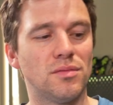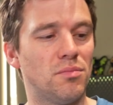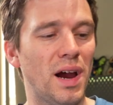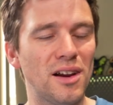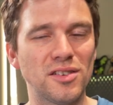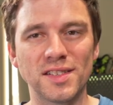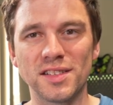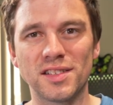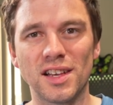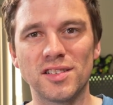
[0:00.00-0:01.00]
Buyers
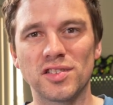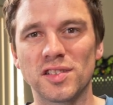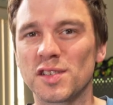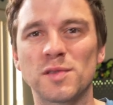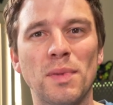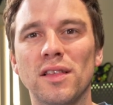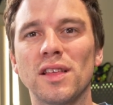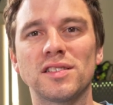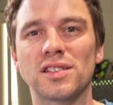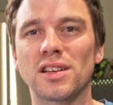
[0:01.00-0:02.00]
these days just expect
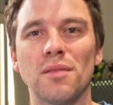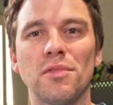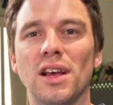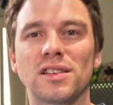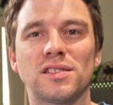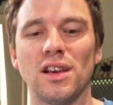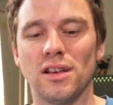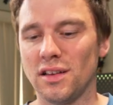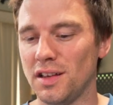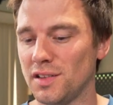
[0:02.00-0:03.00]
things to come the next day.
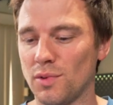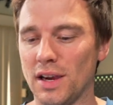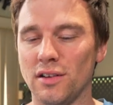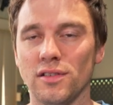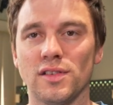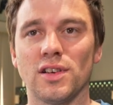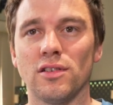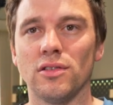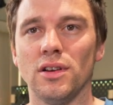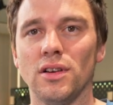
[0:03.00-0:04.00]
It's wild.
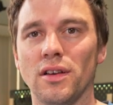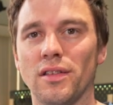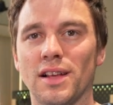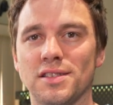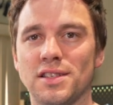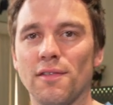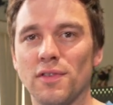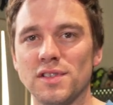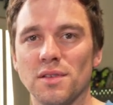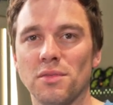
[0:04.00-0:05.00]
So that's
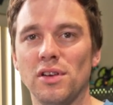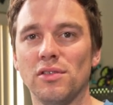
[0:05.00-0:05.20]
definitely something you